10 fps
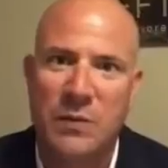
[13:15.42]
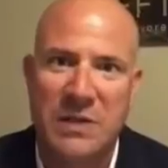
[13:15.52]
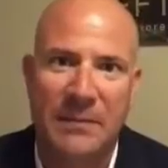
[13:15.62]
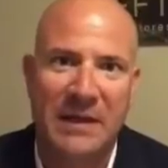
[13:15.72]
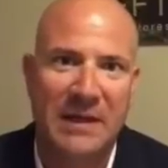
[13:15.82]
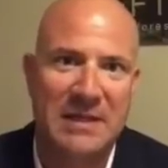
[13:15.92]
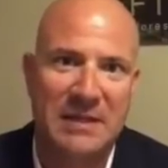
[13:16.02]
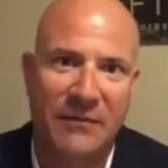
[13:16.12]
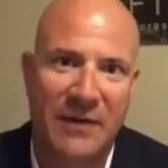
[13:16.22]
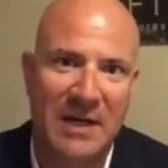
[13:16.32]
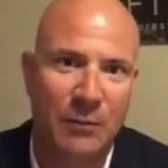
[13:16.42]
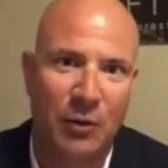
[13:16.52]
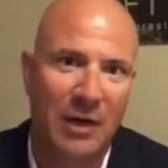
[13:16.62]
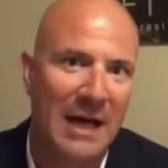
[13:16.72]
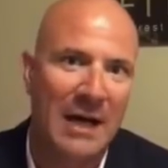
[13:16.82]
something that's
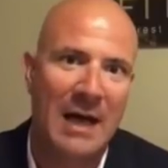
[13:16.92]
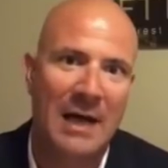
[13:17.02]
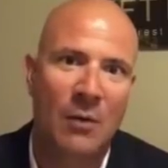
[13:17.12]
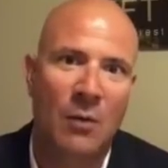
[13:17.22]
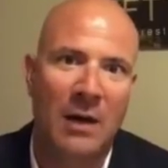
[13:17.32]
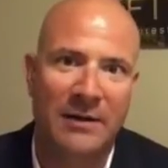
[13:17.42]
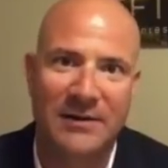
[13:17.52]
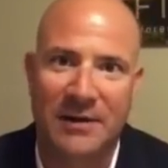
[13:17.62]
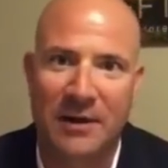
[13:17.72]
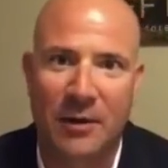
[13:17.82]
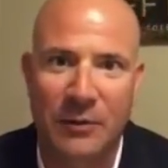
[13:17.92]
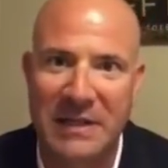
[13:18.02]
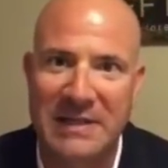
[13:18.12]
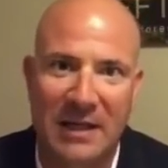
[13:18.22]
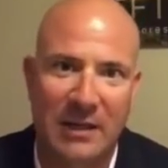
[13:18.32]
defendable. Look, I don't want to start a
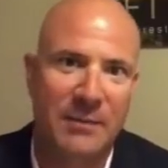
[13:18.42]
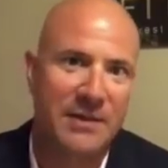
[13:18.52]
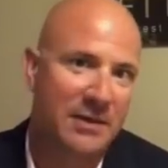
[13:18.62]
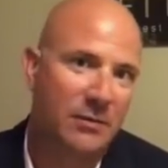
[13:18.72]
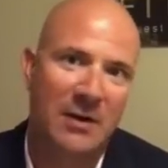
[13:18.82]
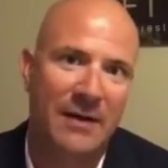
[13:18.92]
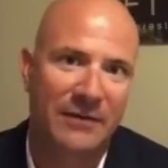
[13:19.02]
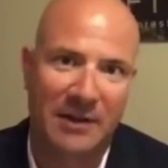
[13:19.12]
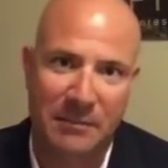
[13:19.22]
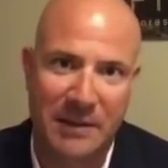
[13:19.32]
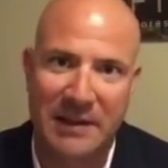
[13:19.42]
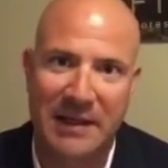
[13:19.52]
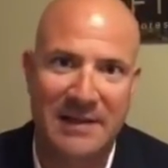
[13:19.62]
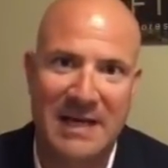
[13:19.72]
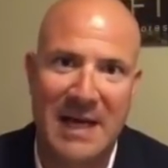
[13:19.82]
retailing business where I have to compete
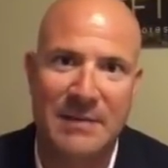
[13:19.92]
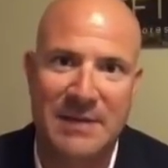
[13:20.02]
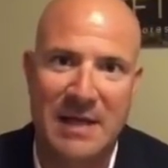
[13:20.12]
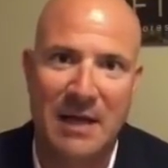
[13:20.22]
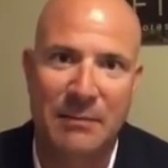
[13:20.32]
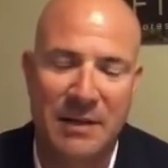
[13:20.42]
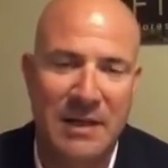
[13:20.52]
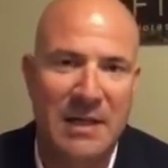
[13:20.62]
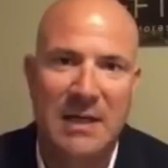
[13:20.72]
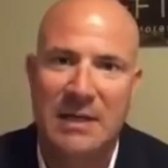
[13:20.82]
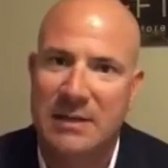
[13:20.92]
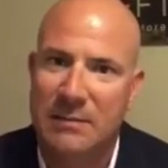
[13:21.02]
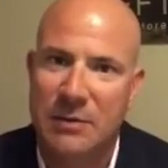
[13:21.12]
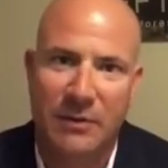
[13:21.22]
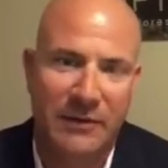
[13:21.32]
against Amazon, but
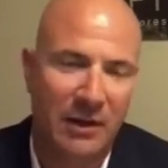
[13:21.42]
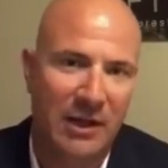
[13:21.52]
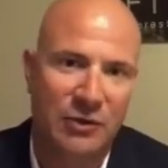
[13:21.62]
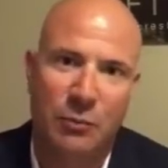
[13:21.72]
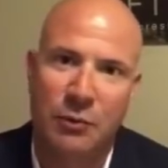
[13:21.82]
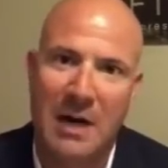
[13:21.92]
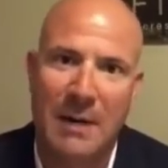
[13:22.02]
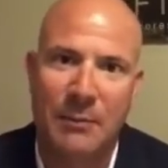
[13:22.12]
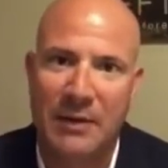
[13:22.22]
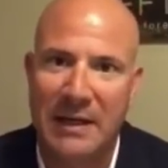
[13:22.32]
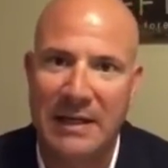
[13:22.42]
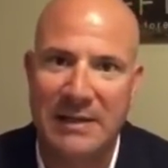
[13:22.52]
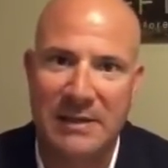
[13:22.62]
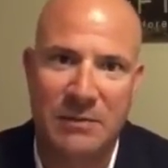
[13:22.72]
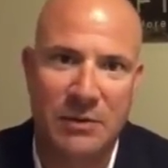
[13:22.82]
some sort of intellectual property,
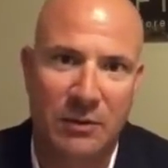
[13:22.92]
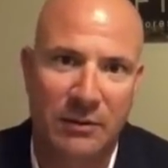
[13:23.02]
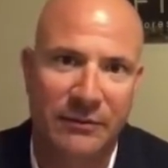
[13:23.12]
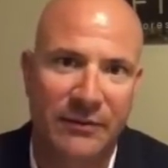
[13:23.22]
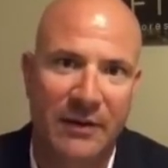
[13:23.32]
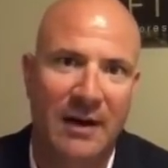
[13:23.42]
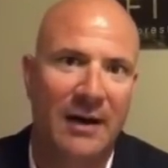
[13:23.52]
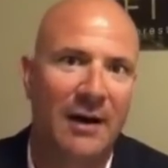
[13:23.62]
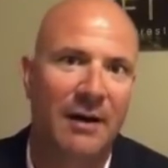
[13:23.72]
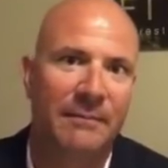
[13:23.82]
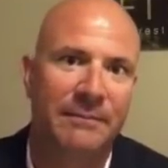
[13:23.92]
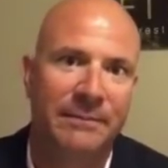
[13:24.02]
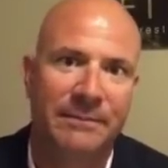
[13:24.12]
some sort of, I